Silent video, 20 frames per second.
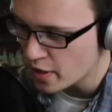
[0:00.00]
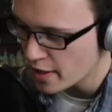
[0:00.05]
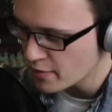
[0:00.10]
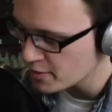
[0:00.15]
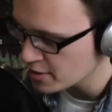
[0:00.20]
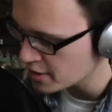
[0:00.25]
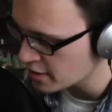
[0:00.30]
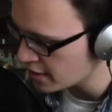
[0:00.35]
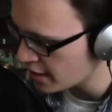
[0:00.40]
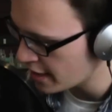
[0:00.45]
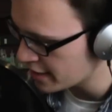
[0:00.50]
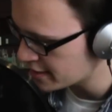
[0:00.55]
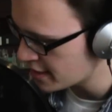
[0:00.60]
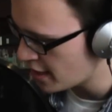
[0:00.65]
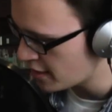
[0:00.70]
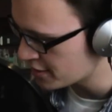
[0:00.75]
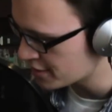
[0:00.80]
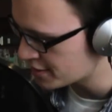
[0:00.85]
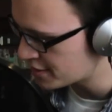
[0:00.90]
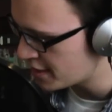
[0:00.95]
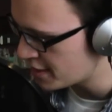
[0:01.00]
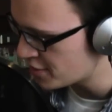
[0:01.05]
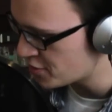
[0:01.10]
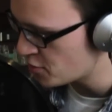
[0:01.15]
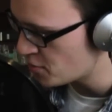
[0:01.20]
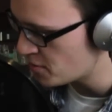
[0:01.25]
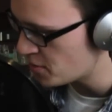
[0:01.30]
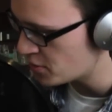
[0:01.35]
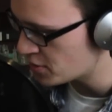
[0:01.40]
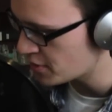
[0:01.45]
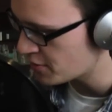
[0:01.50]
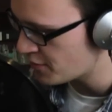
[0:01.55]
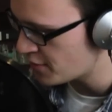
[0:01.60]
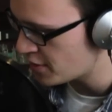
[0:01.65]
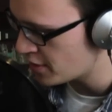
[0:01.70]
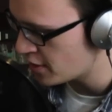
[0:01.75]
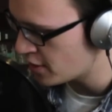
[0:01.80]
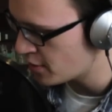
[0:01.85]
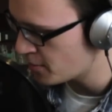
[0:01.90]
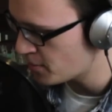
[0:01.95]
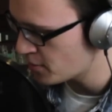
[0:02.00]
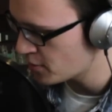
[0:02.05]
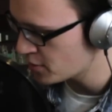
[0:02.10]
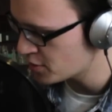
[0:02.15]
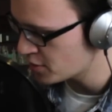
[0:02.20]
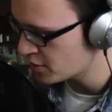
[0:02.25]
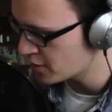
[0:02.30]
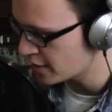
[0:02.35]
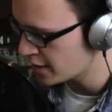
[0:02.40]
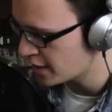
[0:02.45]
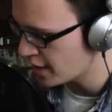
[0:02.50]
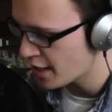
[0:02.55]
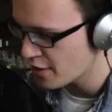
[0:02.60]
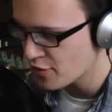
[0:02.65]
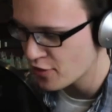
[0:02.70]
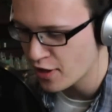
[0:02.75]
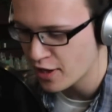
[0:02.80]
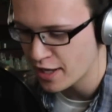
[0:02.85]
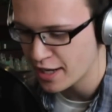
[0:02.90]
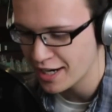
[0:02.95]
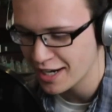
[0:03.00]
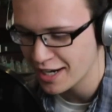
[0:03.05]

really liked Alex Day's new music video, personally. I thought,